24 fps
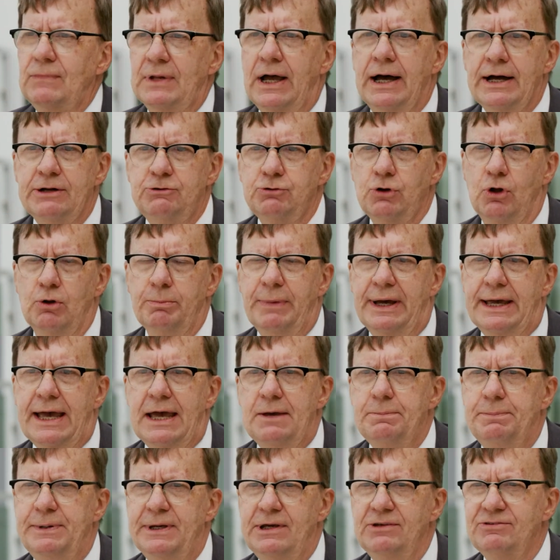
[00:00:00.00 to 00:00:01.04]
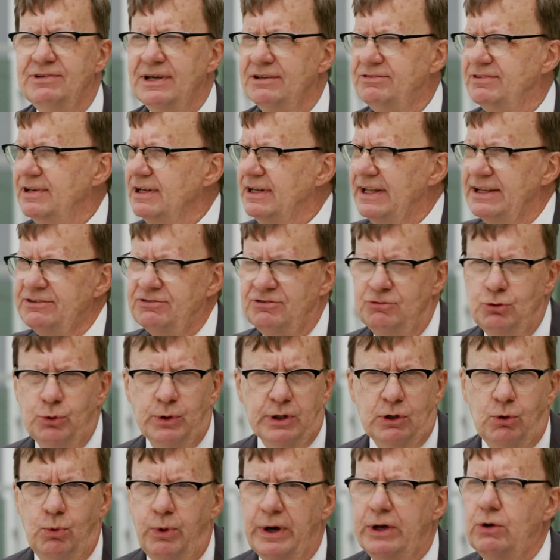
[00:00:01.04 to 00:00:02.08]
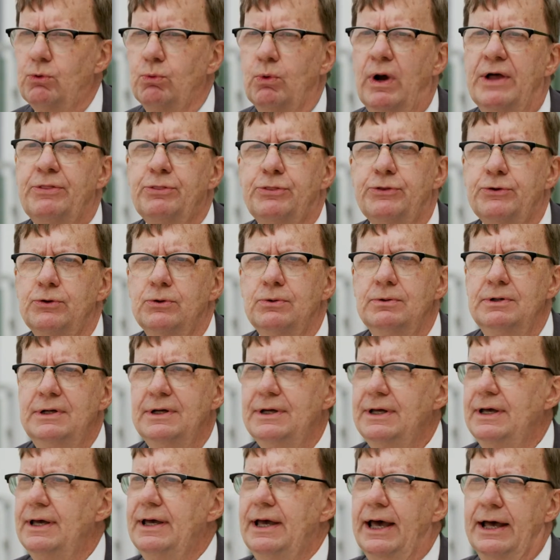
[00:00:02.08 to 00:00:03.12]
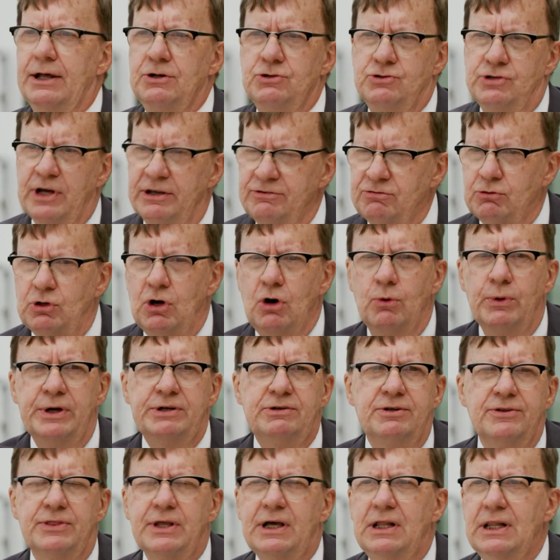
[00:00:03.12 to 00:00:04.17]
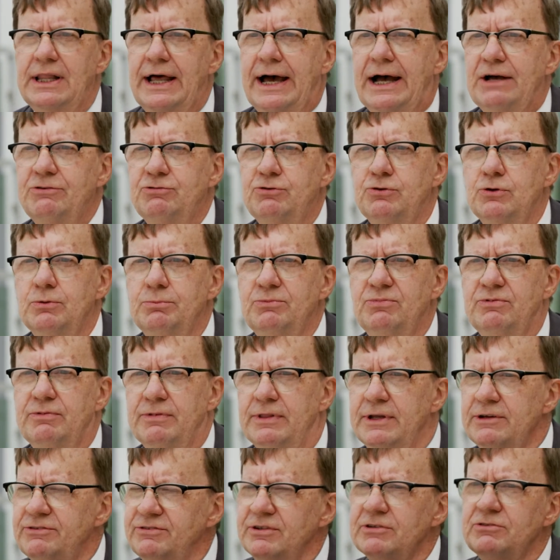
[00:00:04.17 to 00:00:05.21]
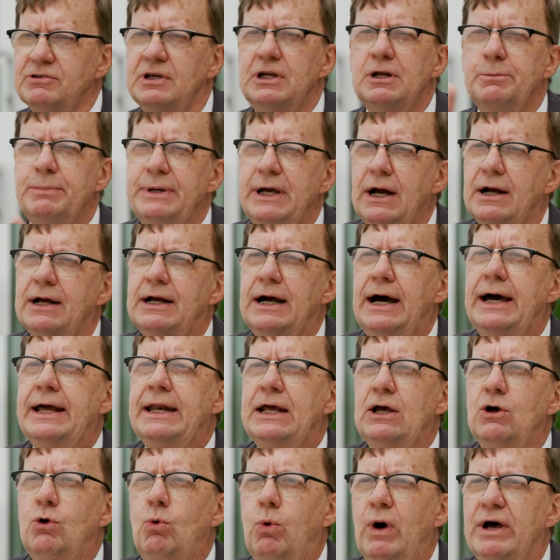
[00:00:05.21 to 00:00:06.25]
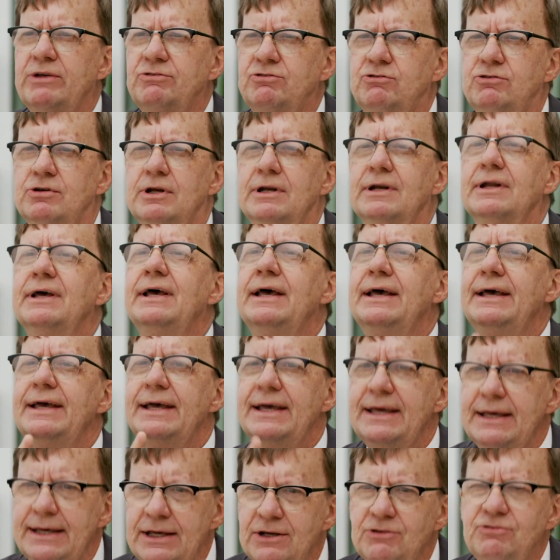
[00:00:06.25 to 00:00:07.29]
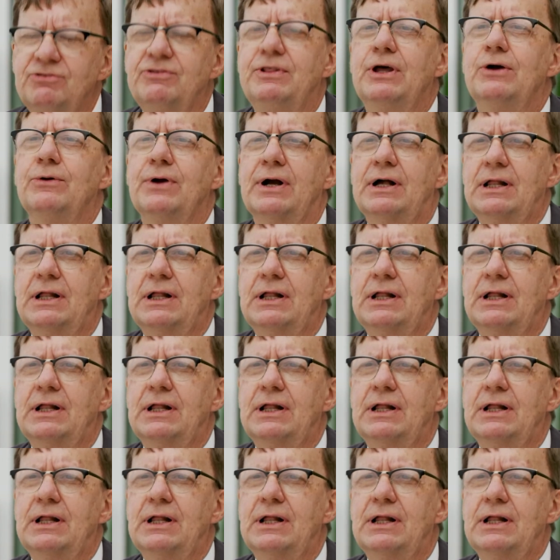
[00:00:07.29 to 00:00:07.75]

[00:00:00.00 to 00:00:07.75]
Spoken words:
I told my APs, I said, let's do a quick run through and just go into the classrooms. This is going to be our guiding question. Is there a